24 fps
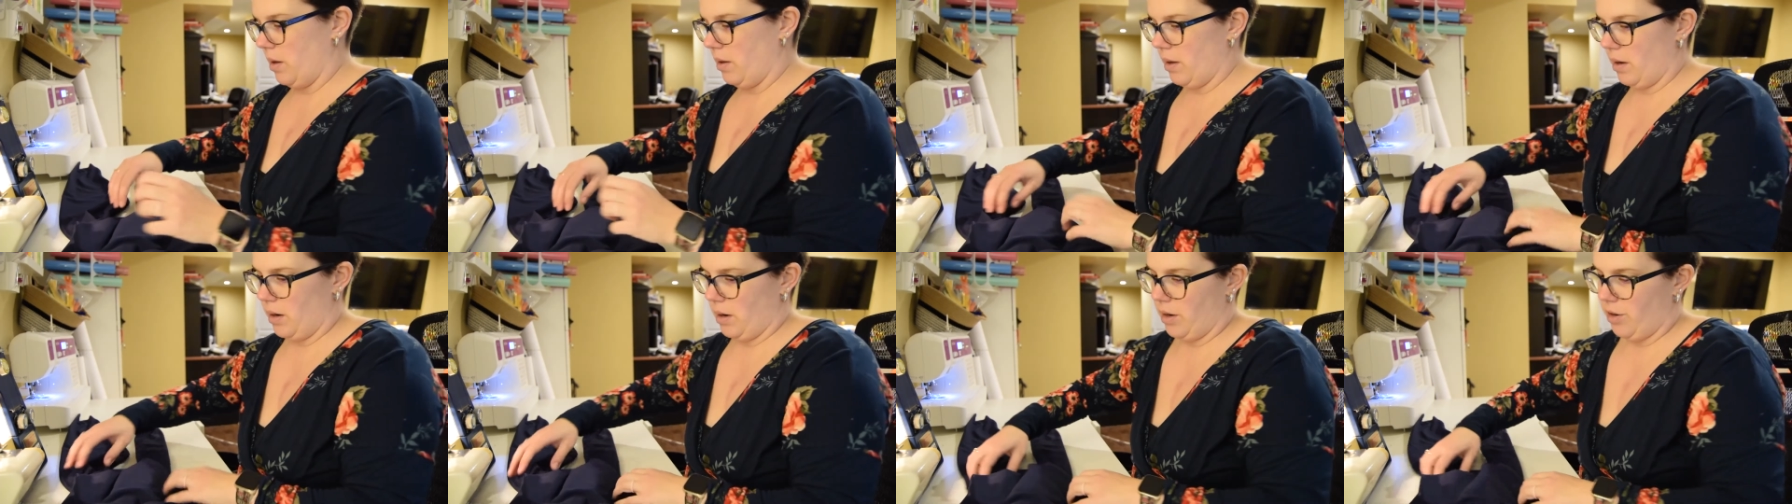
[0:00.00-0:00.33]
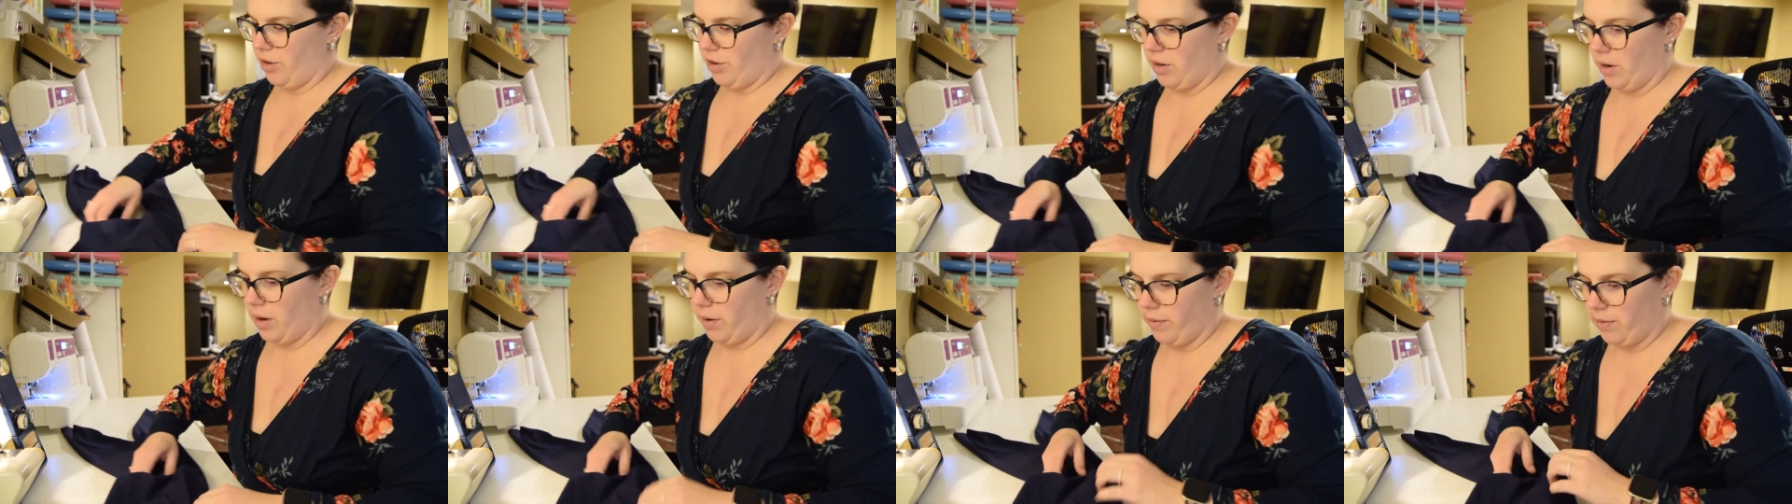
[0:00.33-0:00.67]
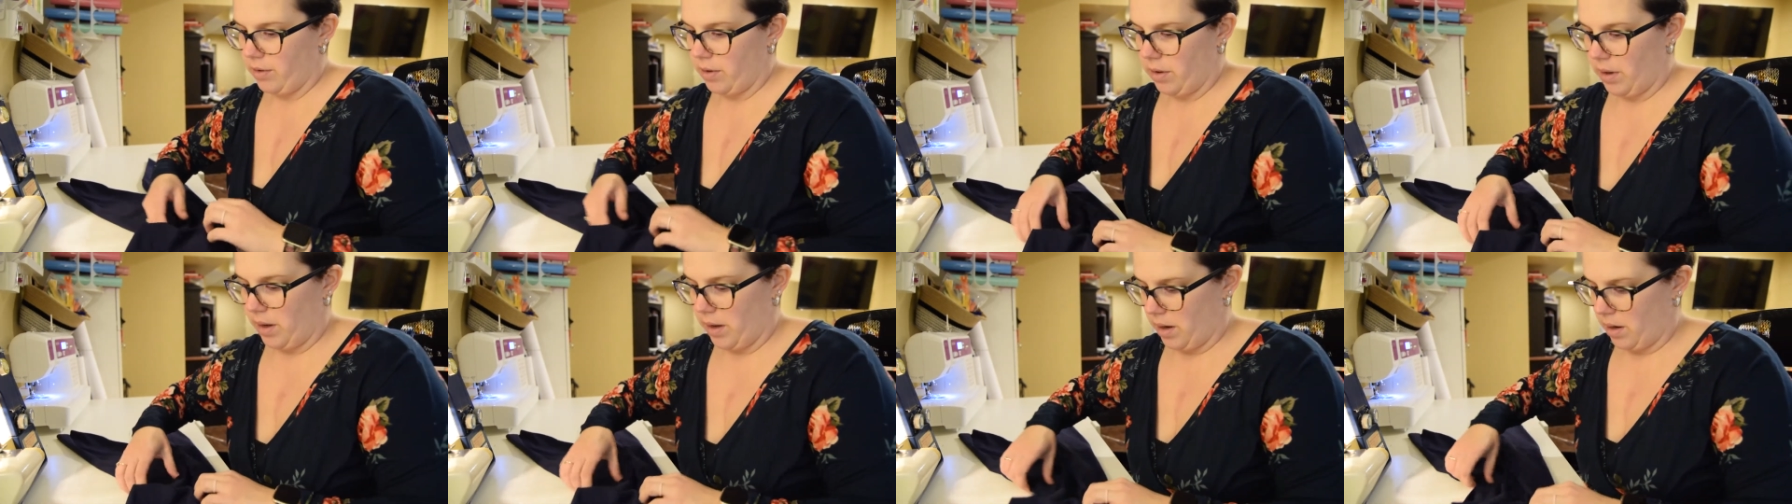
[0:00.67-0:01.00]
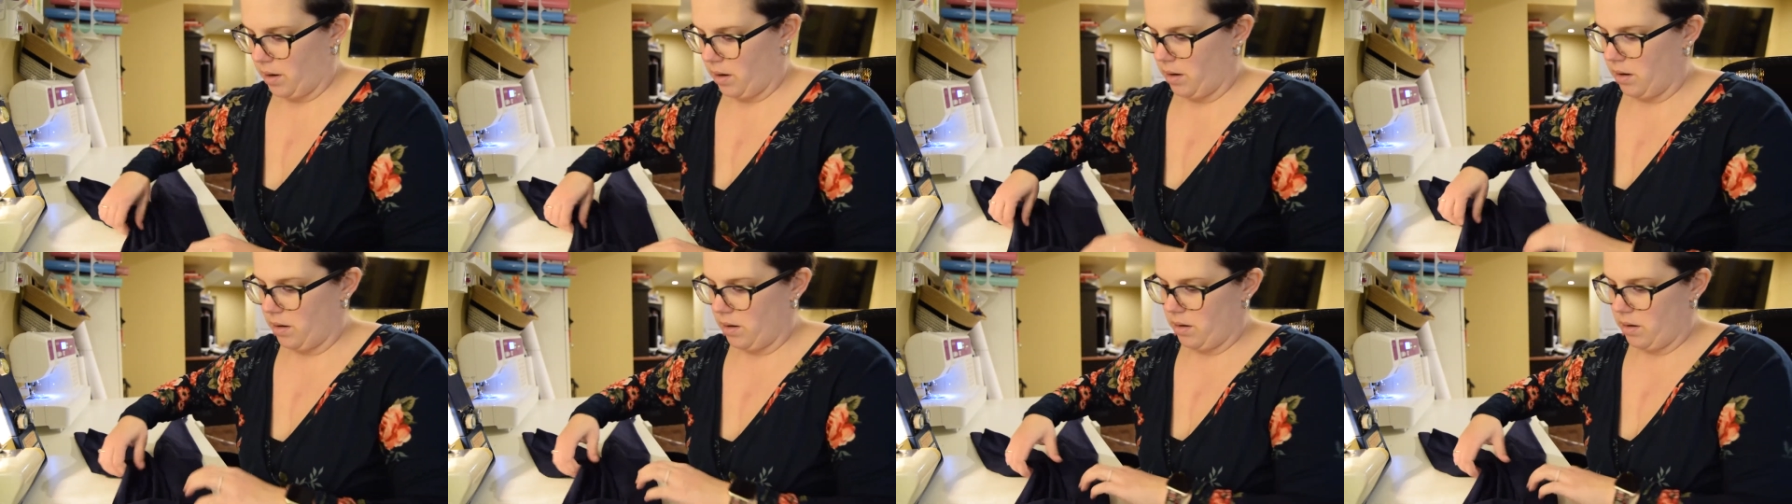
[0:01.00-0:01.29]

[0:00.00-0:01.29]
then I just have to like